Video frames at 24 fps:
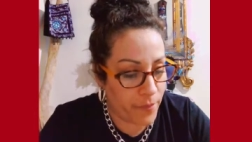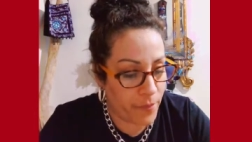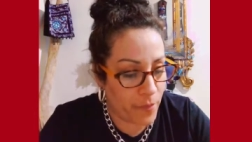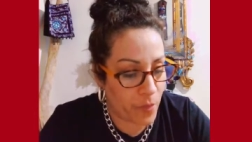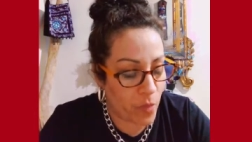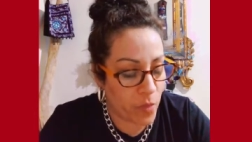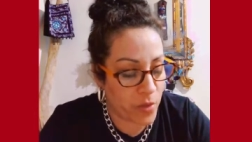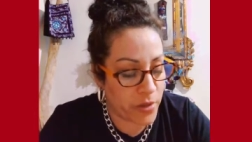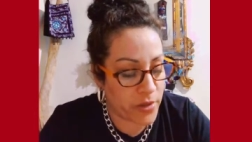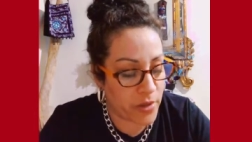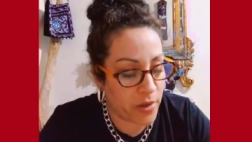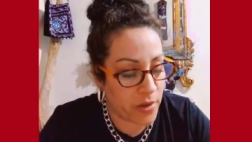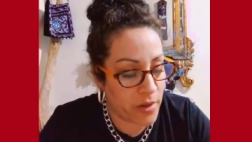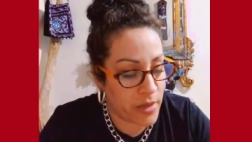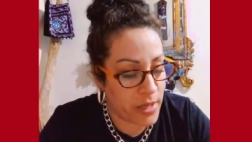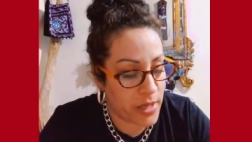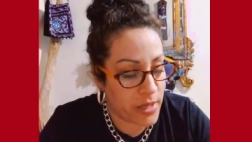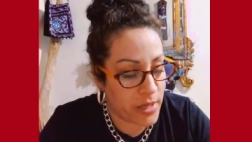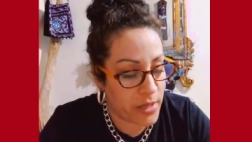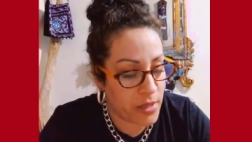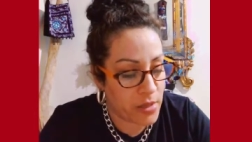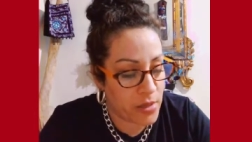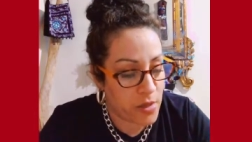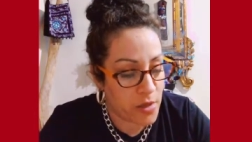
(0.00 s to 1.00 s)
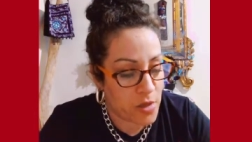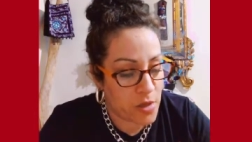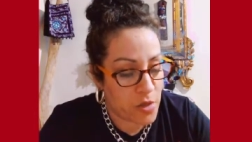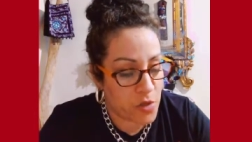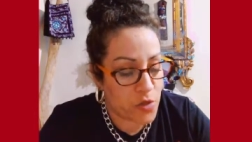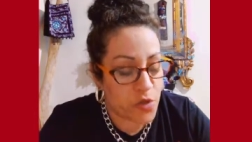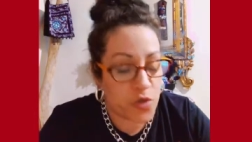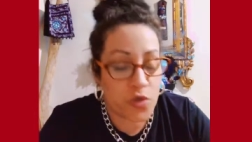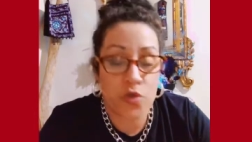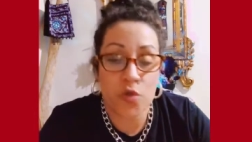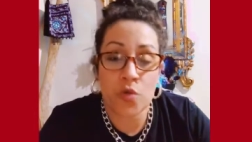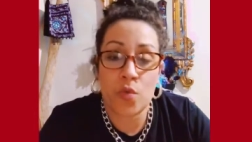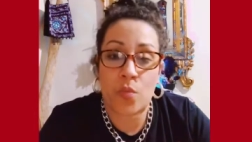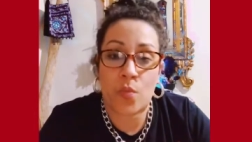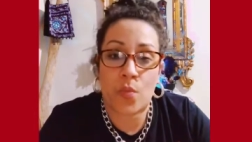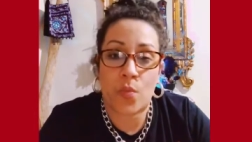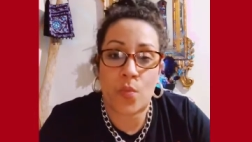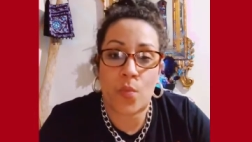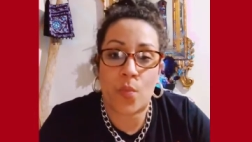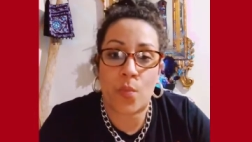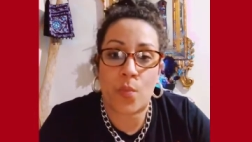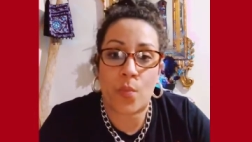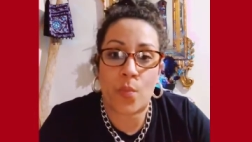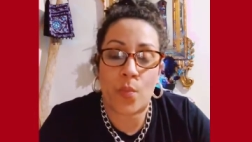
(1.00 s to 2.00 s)
when I do
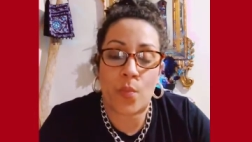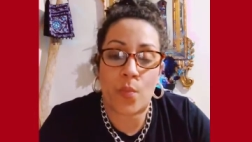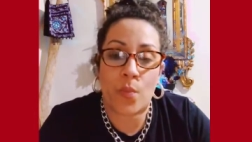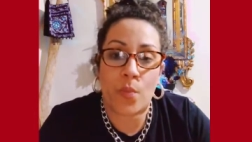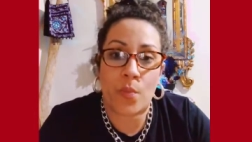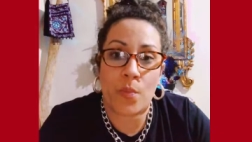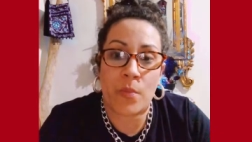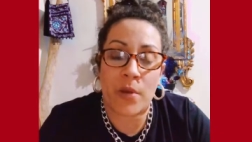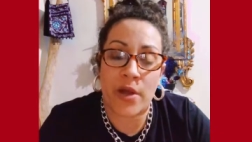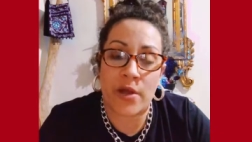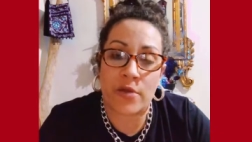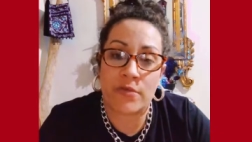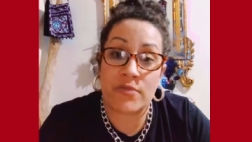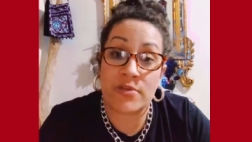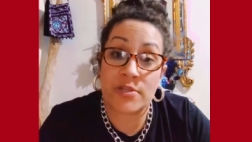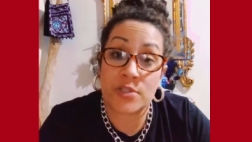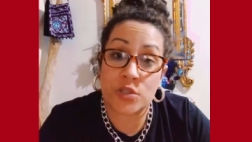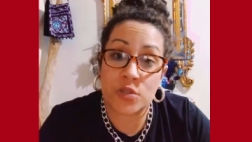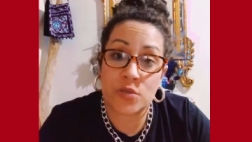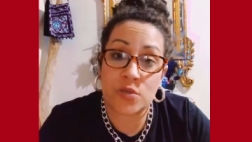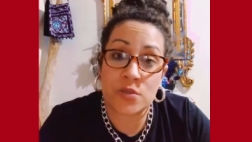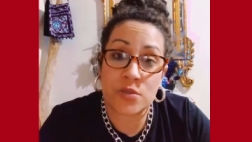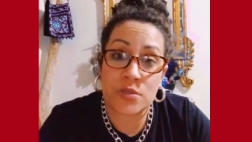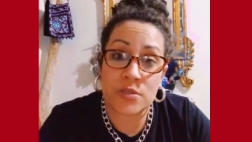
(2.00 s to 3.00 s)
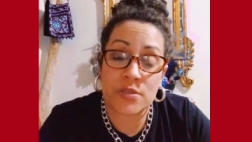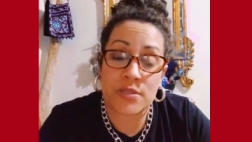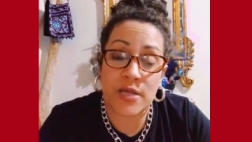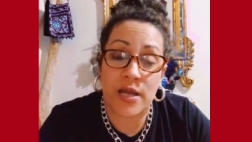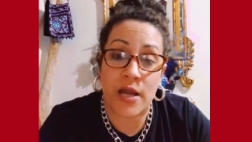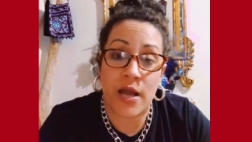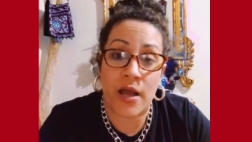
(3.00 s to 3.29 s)
my rituals,